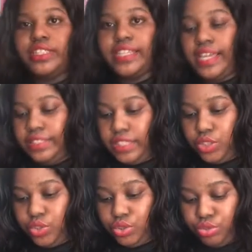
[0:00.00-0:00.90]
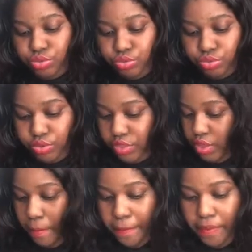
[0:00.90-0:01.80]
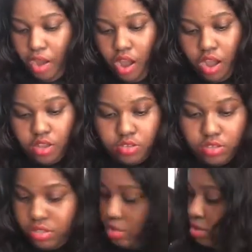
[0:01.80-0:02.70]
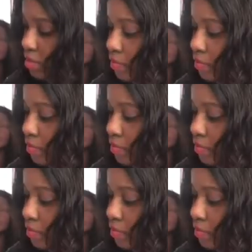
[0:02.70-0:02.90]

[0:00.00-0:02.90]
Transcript: get into the box.